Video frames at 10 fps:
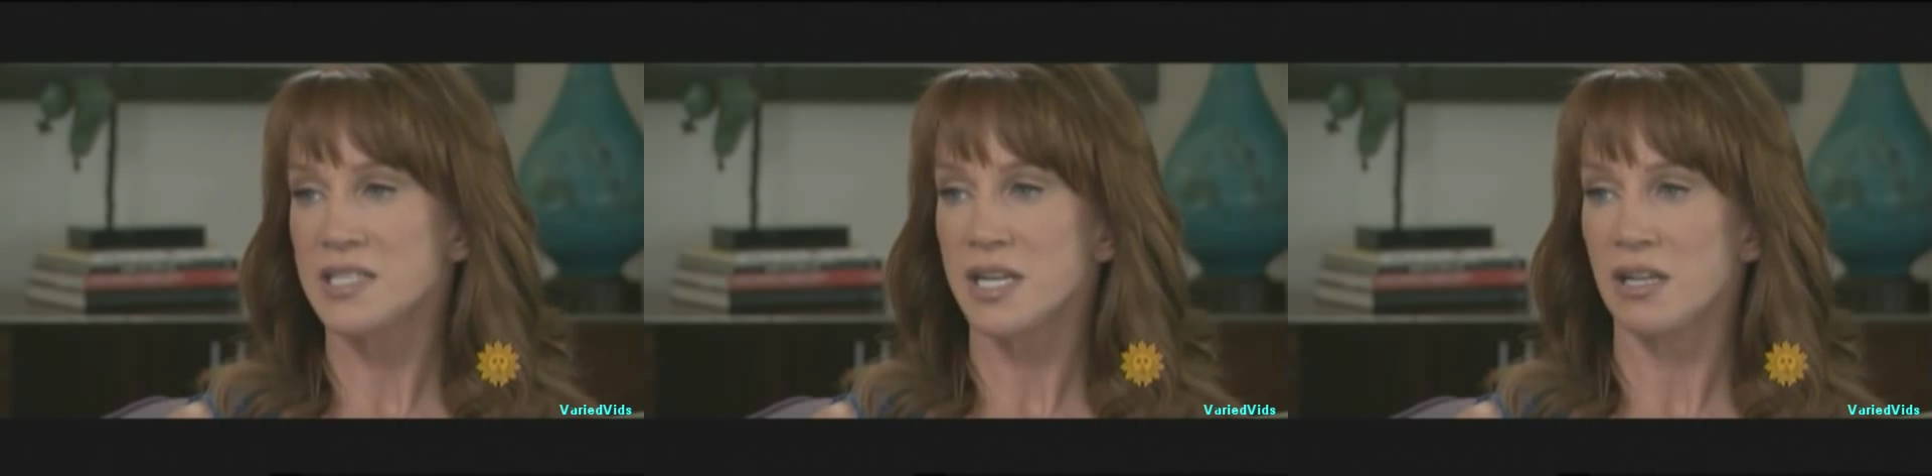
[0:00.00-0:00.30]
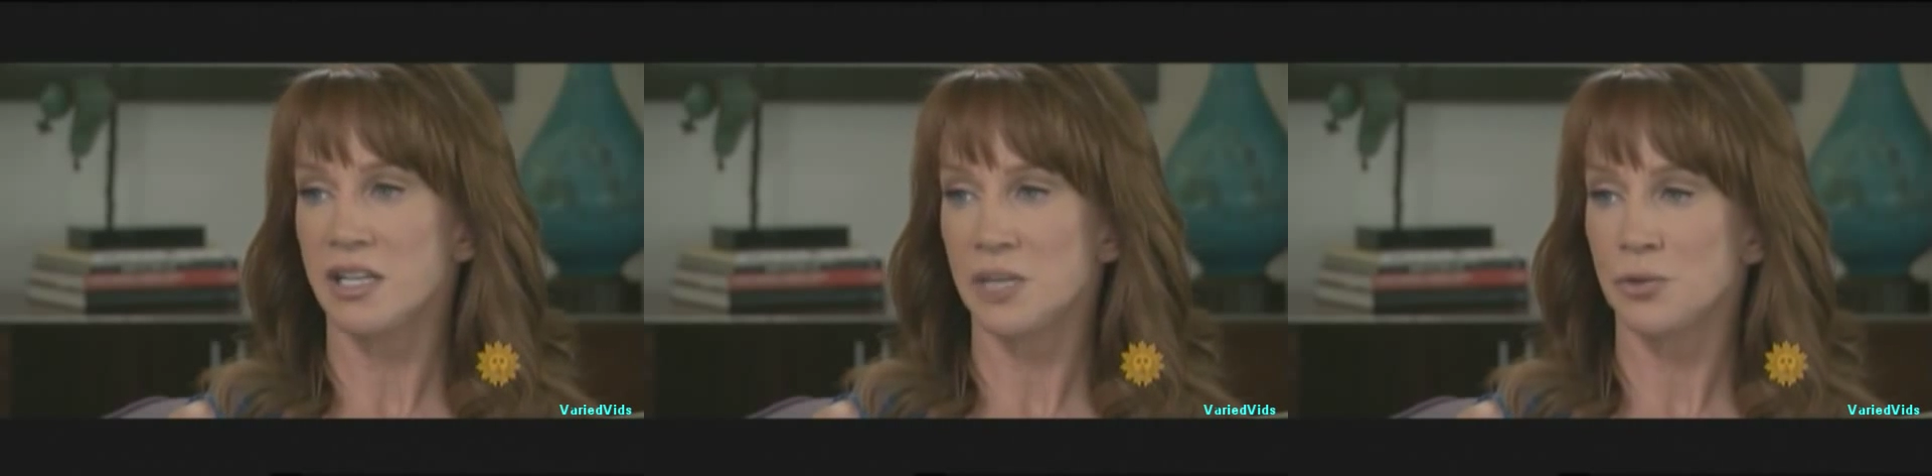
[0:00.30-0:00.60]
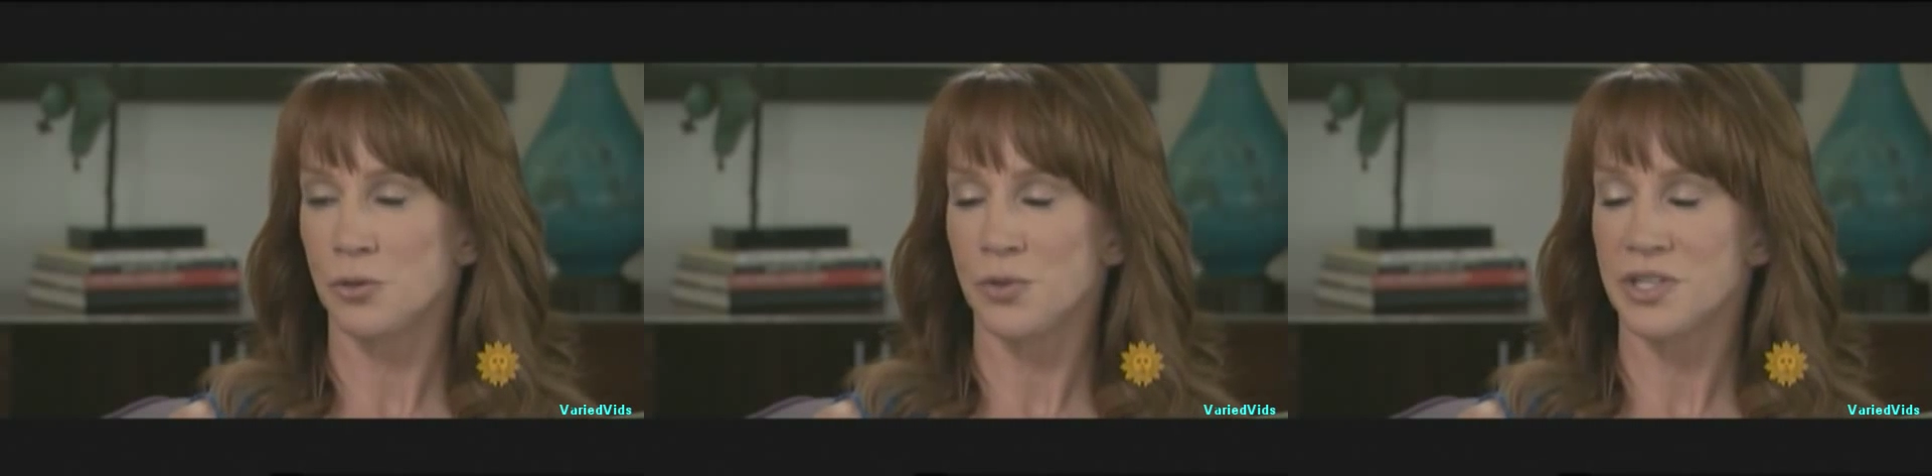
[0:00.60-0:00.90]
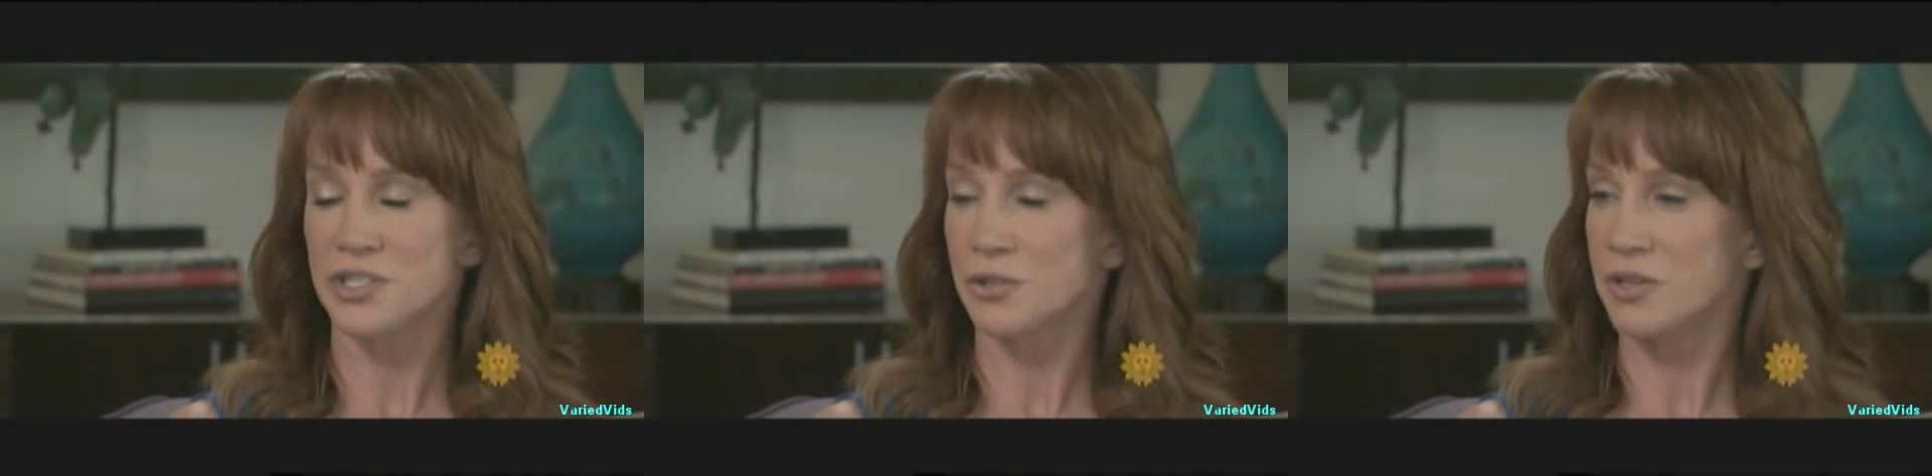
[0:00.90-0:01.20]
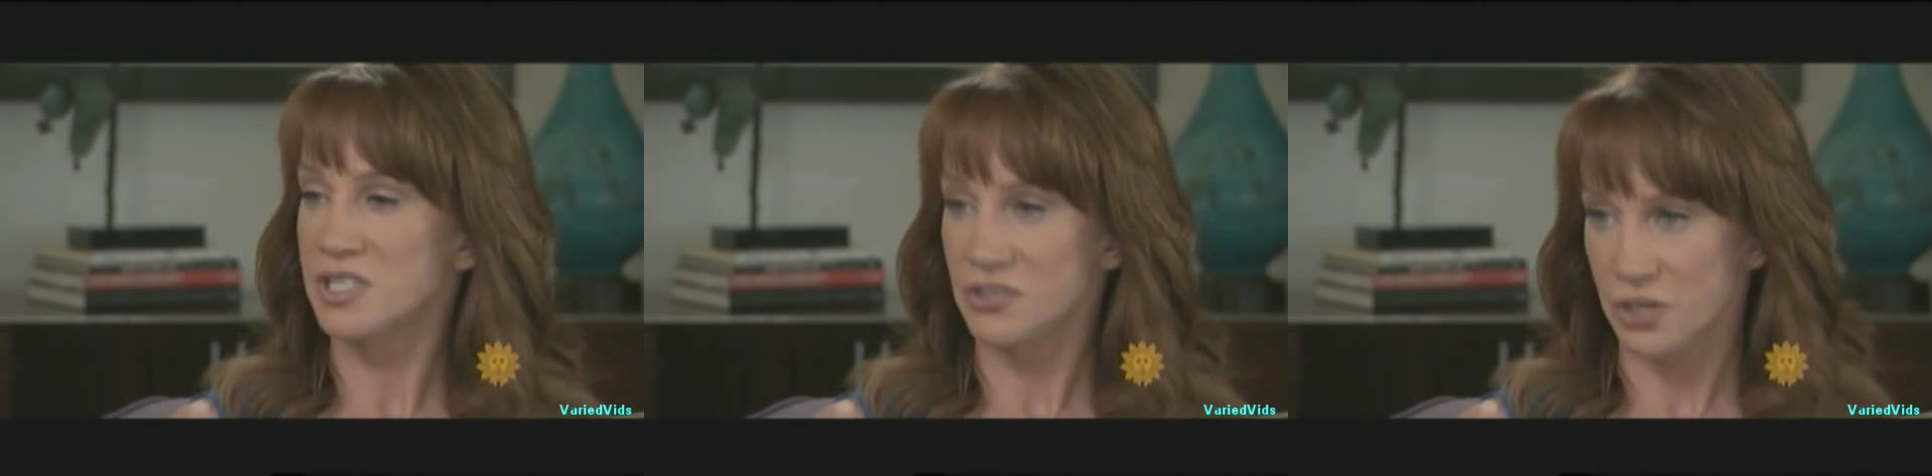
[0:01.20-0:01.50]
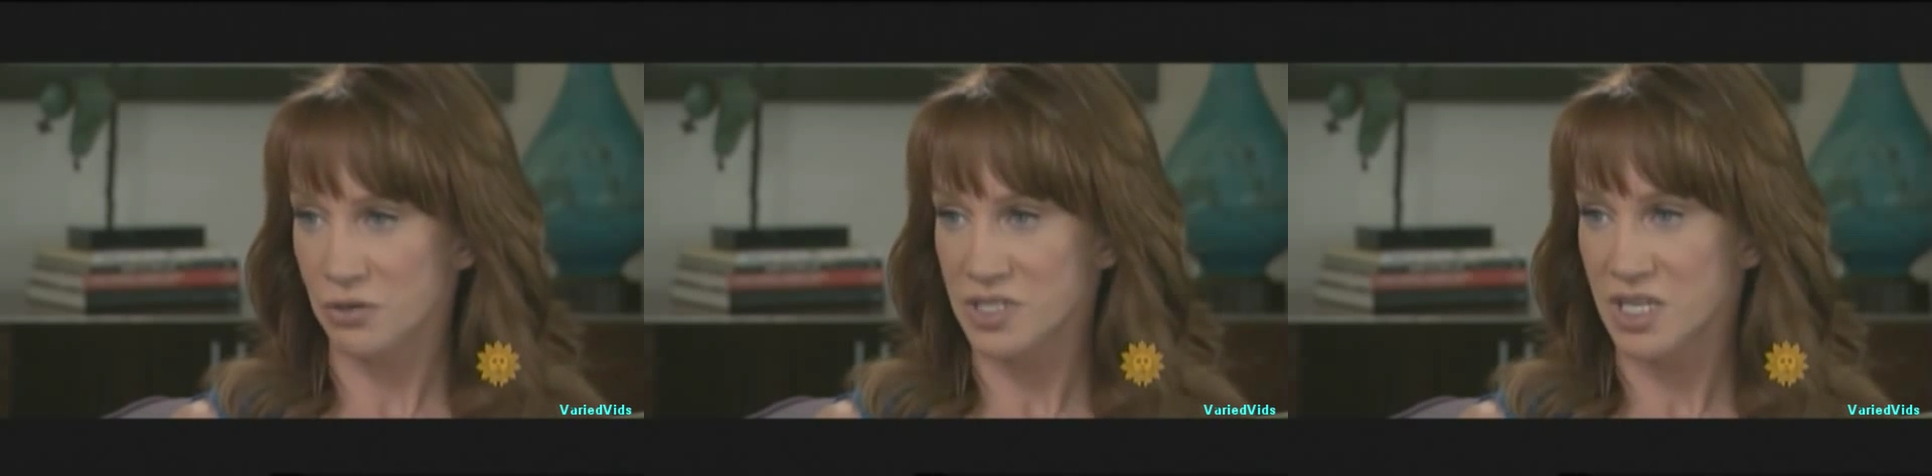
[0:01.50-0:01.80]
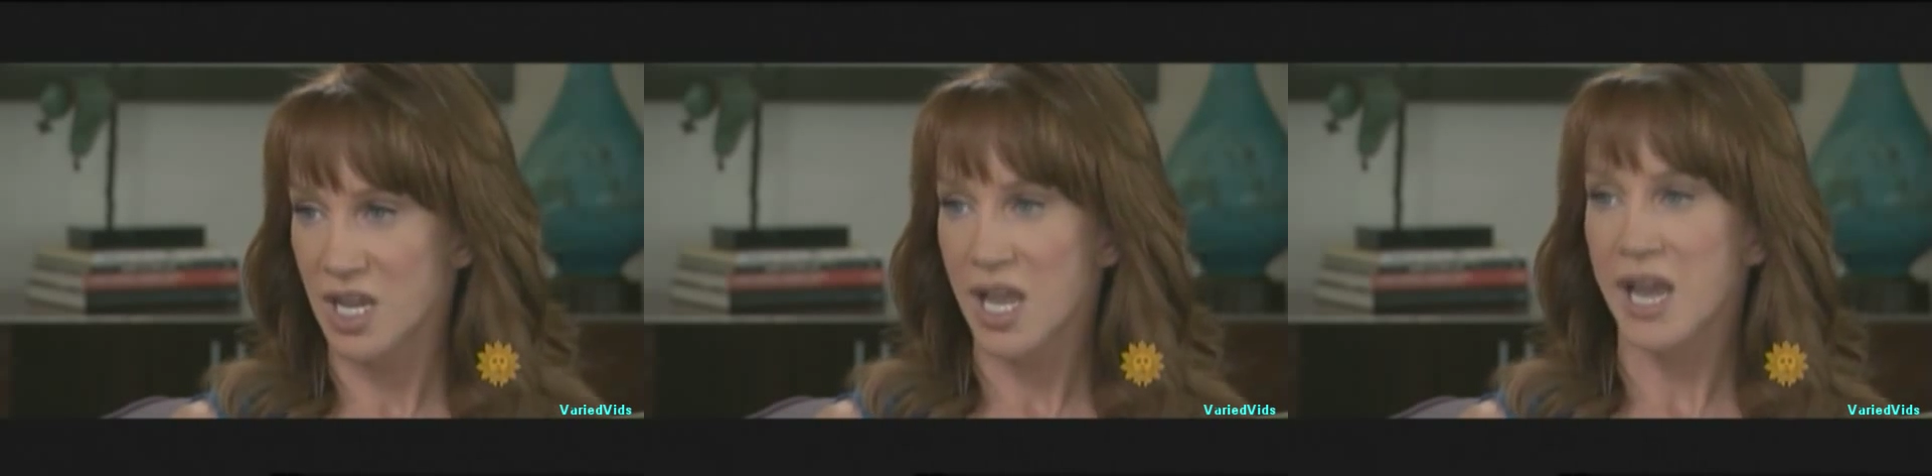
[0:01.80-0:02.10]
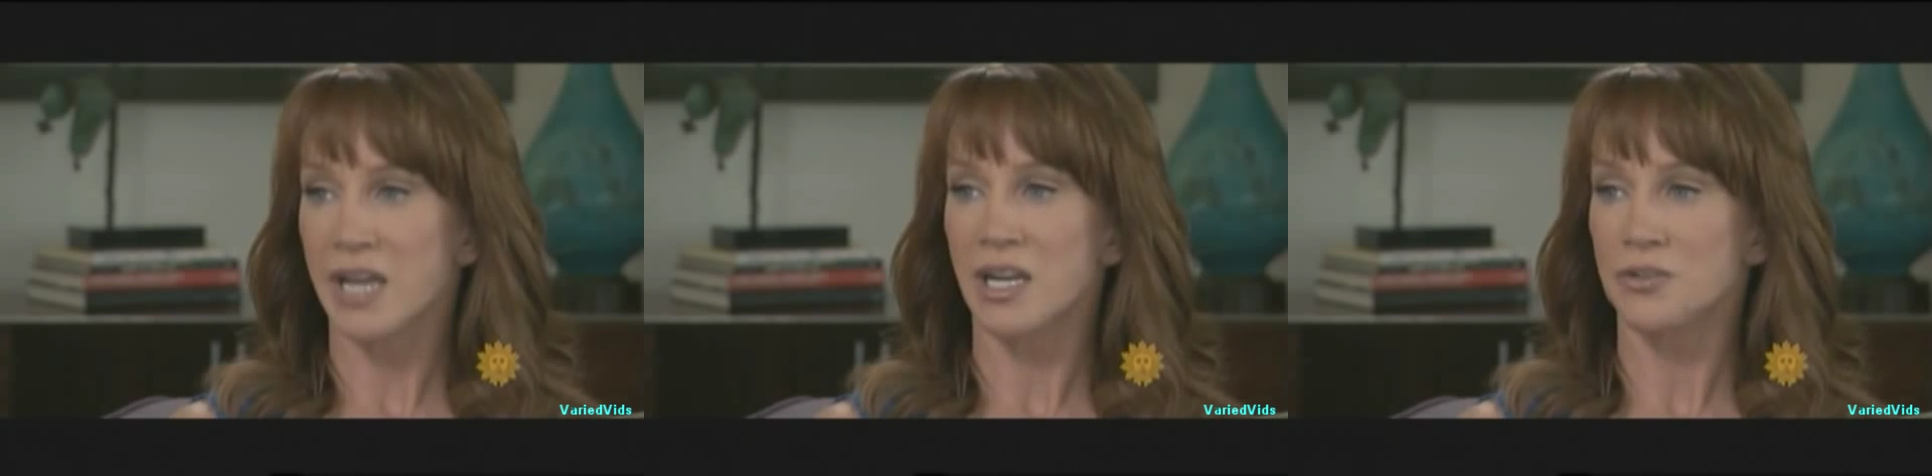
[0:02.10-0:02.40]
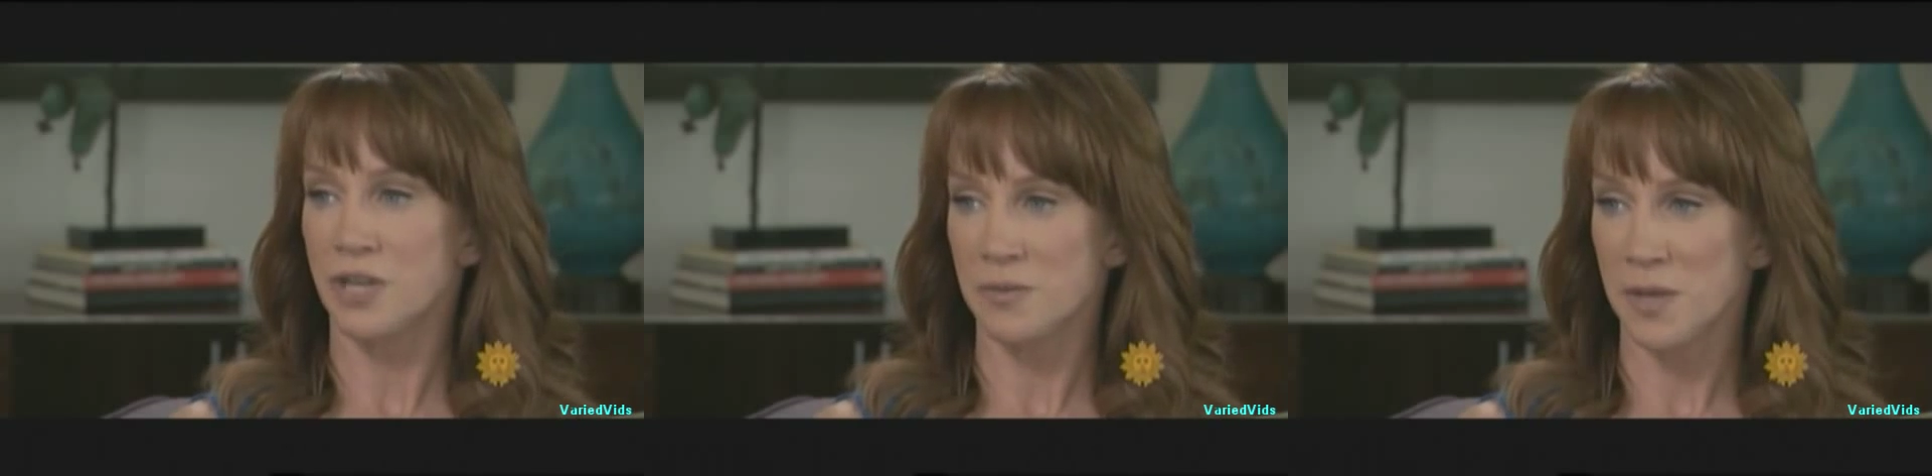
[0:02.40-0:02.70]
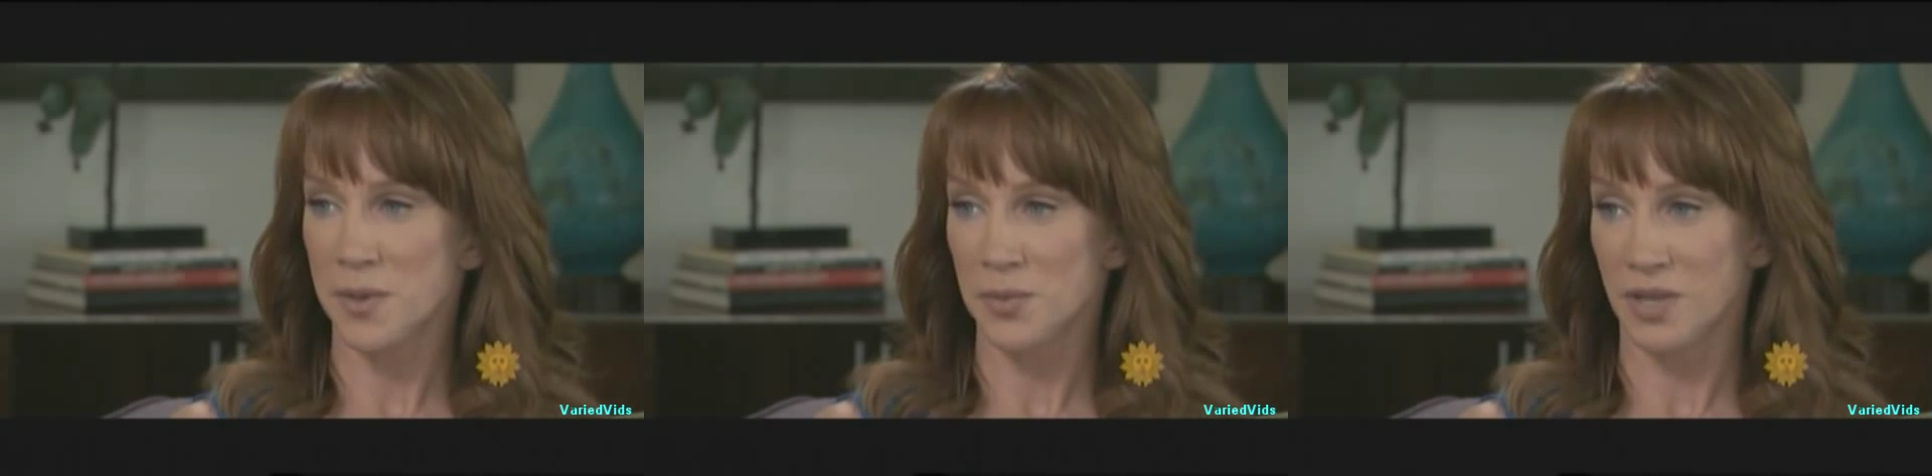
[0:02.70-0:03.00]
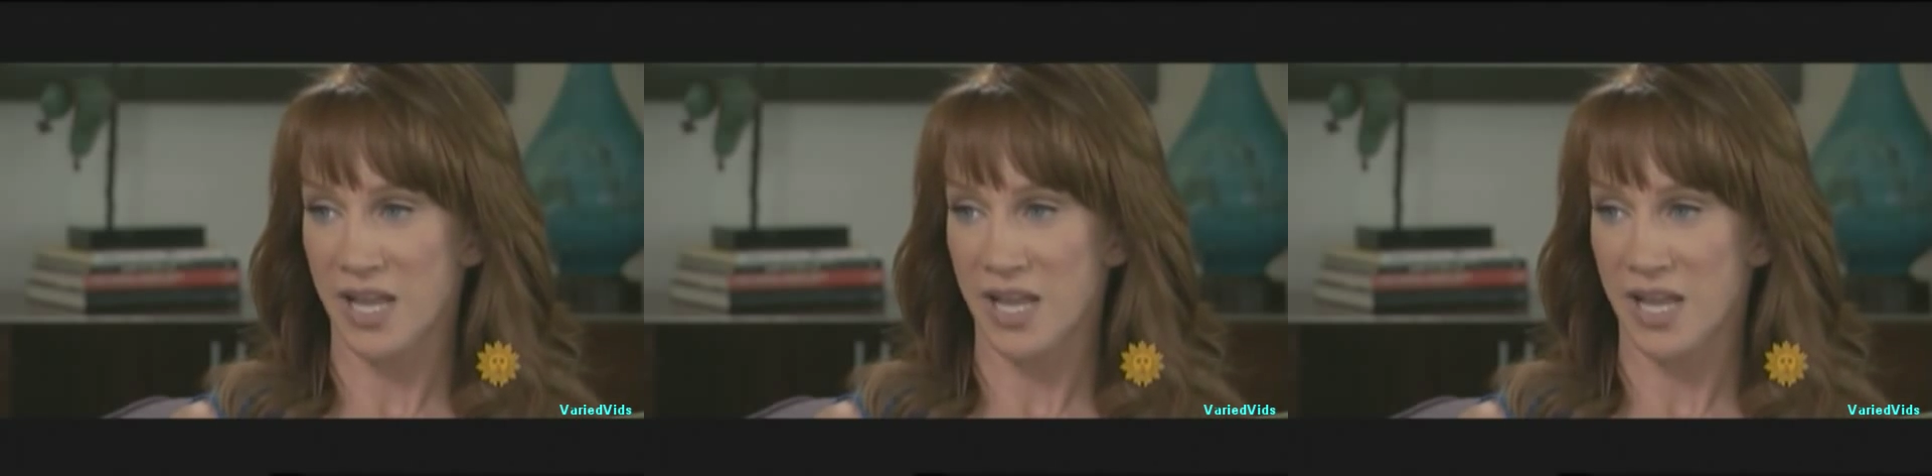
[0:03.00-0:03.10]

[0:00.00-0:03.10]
tell inappropriate stories and jokes, and I try to make people